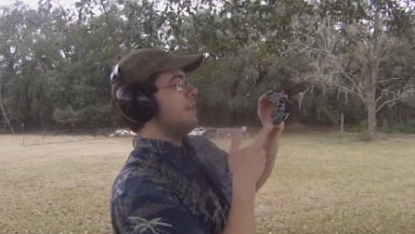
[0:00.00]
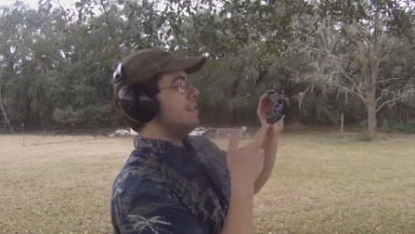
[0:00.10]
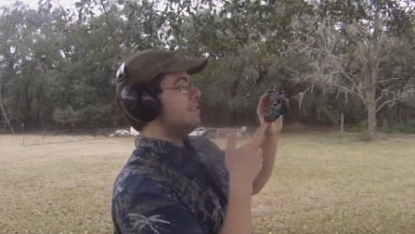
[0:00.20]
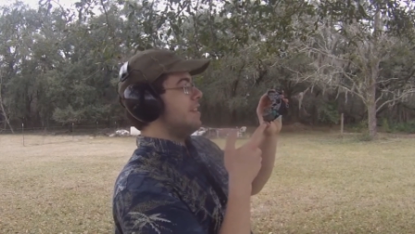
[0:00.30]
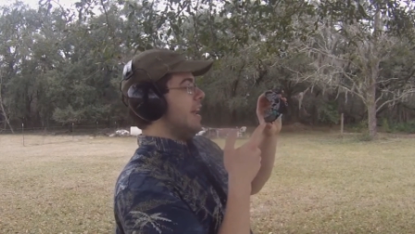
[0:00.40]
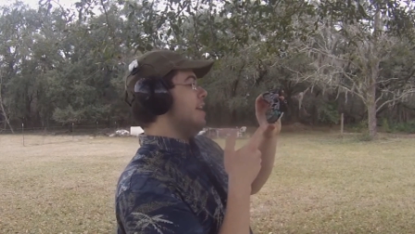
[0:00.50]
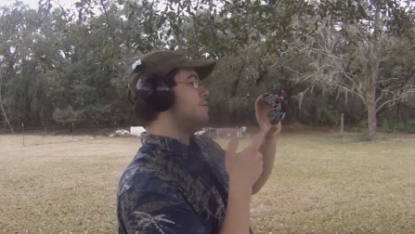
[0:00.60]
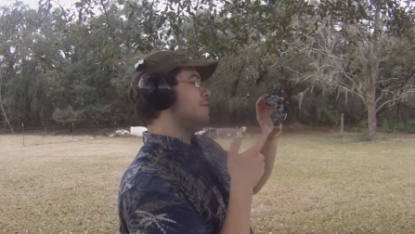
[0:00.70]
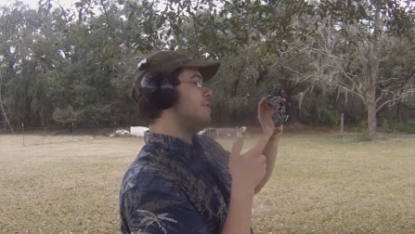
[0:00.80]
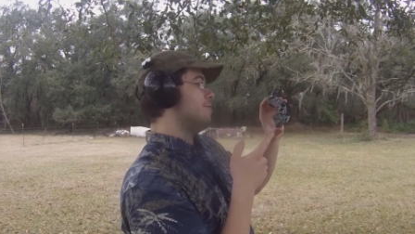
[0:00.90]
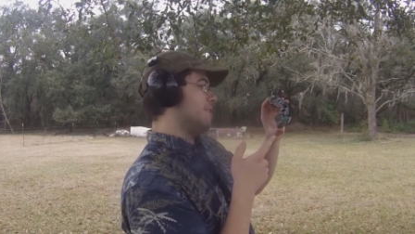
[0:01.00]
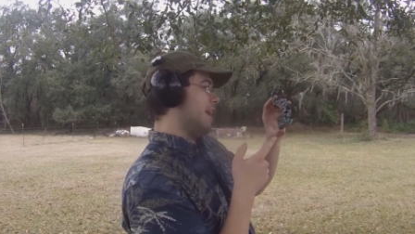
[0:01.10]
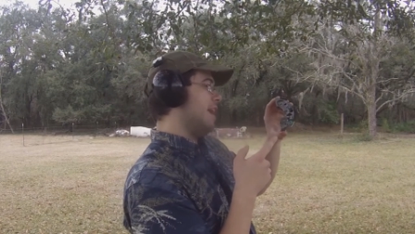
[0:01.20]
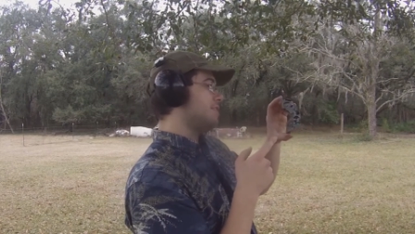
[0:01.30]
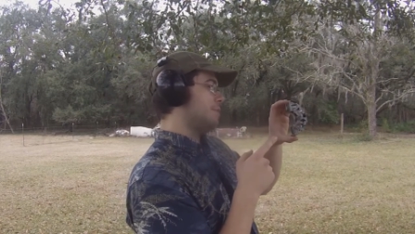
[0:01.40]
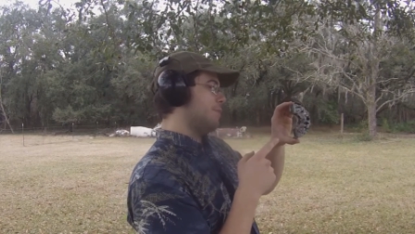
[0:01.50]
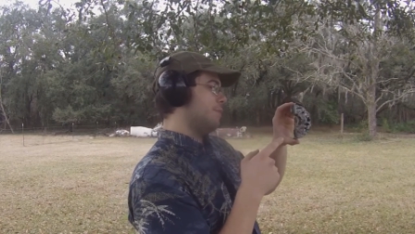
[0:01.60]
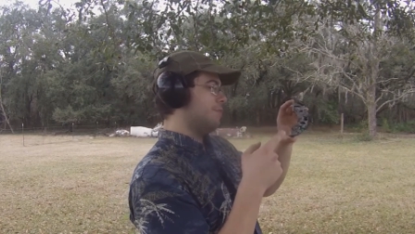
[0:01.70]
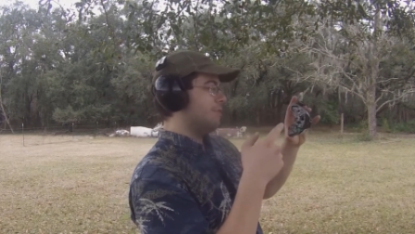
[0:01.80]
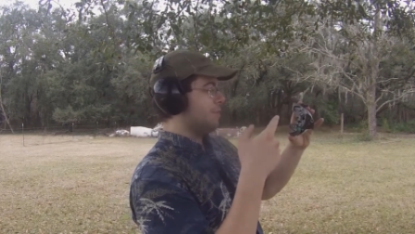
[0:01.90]
if that's the entry or the exit
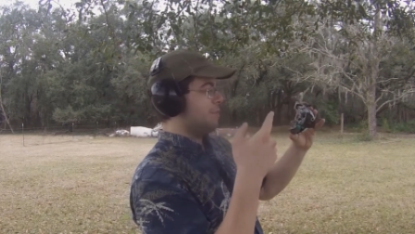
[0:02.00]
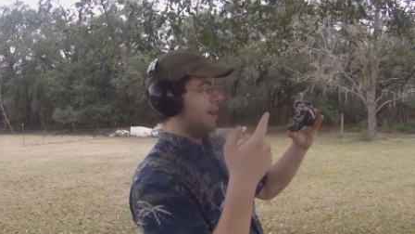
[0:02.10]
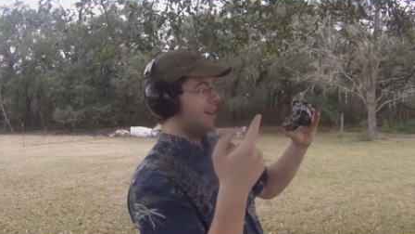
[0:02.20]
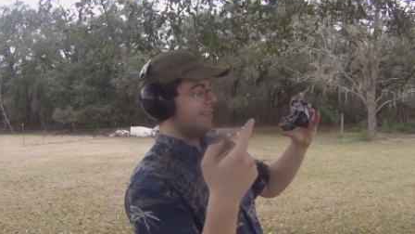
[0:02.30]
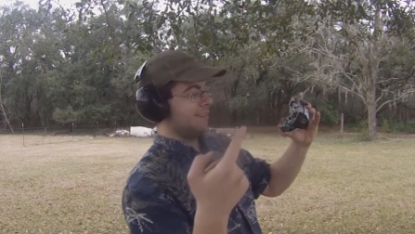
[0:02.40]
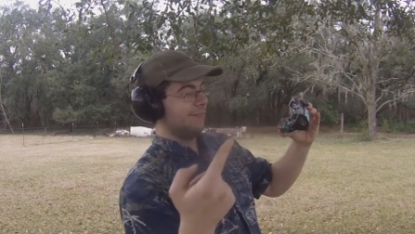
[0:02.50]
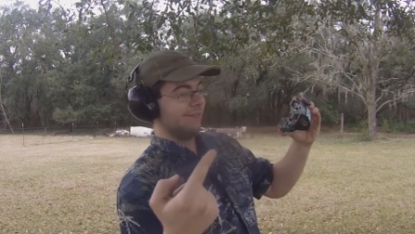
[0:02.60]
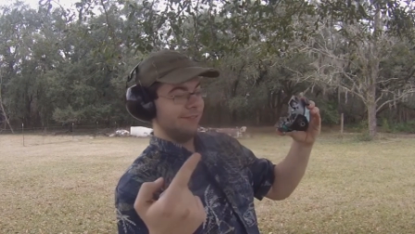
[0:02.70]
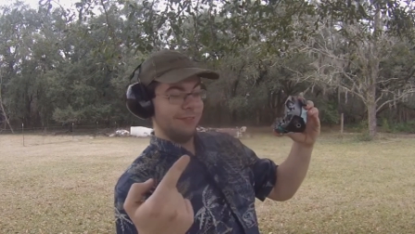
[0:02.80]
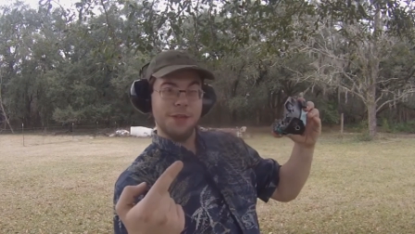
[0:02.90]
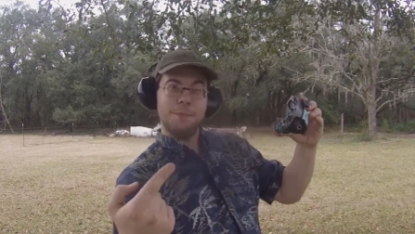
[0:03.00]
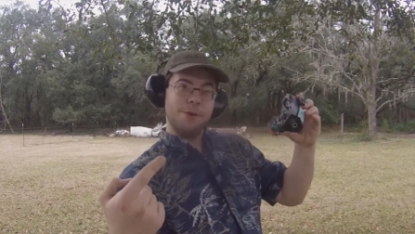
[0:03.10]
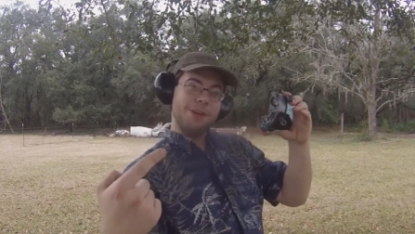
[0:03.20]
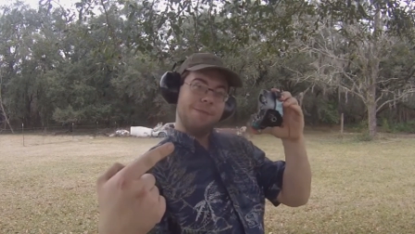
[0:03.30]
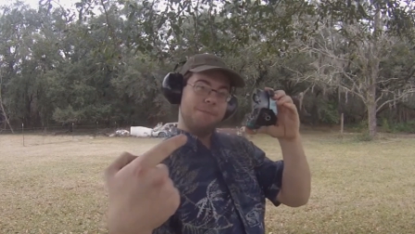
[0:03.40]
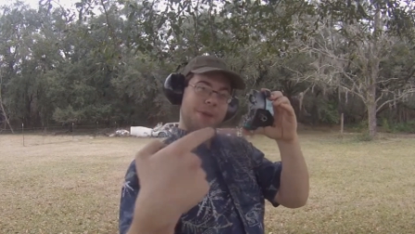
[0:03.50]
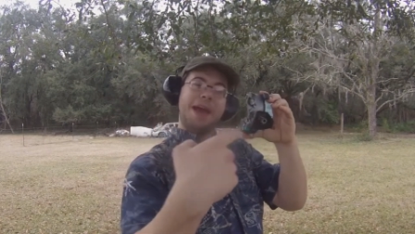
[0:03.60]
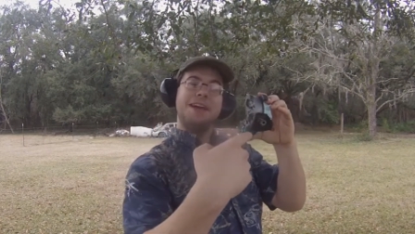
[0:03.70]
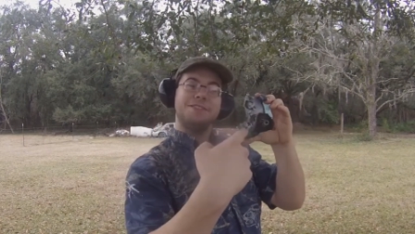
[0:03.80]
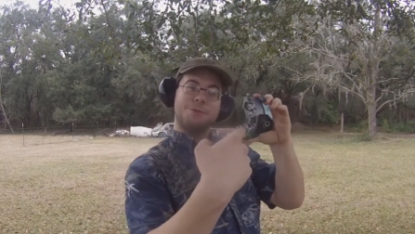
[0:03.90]
wound, but the bullet
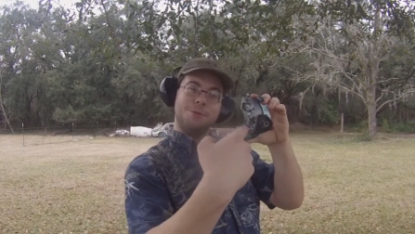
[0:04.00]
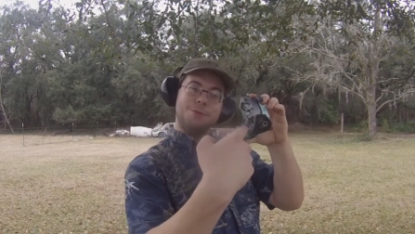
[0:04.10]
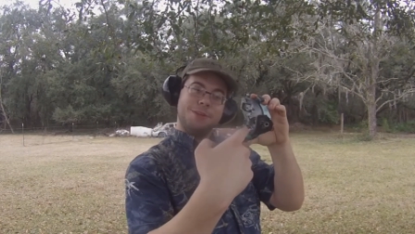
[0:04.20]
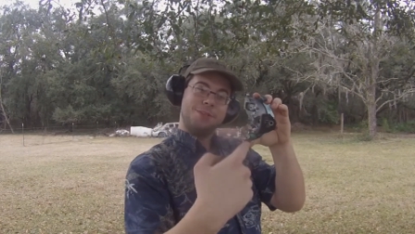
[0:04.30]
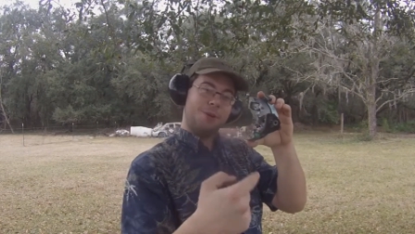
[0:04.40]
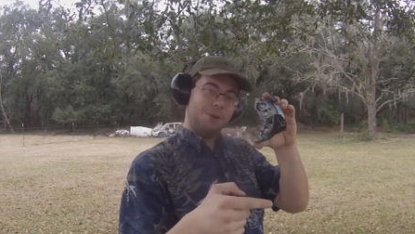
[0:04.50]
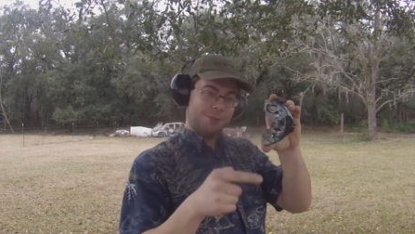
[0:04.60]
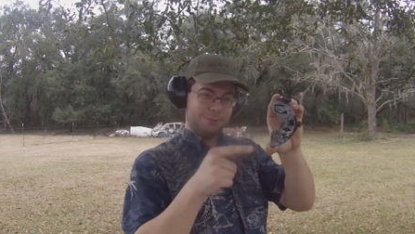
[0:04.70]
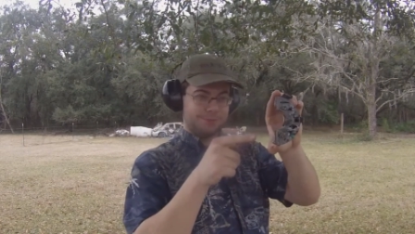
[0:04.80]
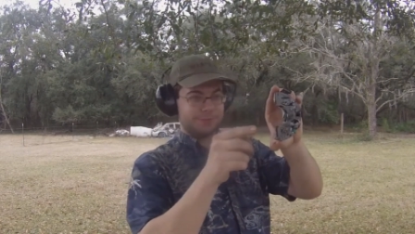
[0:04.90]
passed through this hole